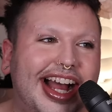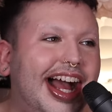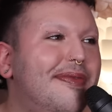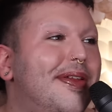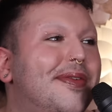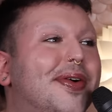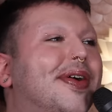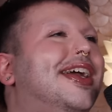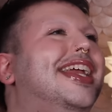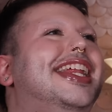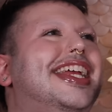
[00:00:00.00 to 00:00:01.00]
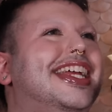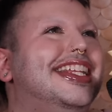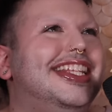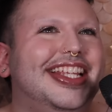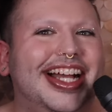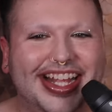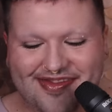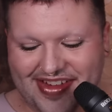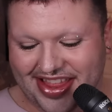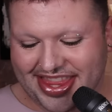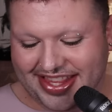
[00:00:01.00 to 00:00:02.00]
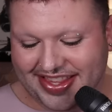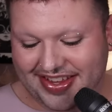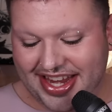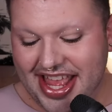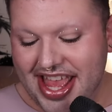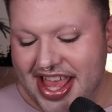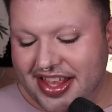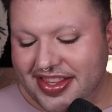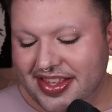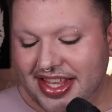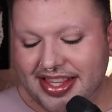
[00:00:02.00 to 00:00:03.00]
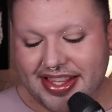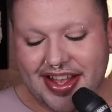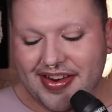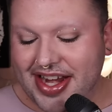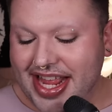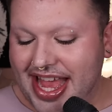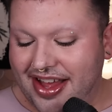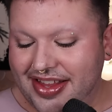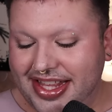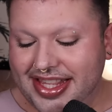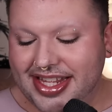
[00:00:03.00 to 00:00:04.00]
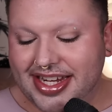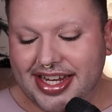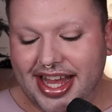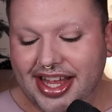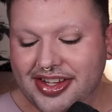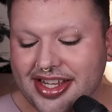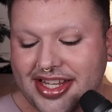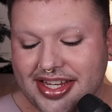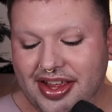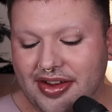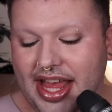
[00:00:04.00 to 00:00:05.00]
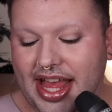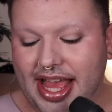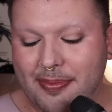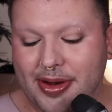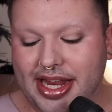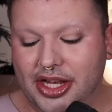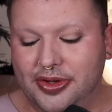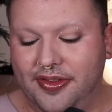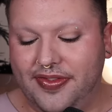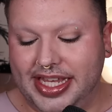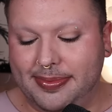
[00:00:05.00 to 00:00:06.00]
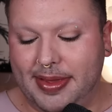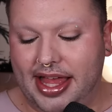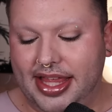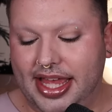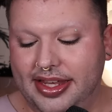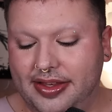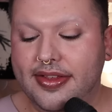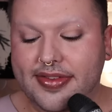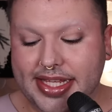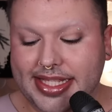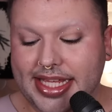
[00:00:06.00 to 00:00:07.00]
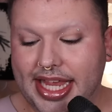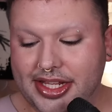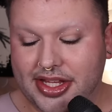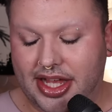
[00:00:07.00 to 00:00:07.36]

I've been waiting to talk about this one. So this is already out. It's the Natasha Denona Hypernatural Face Palette. $68.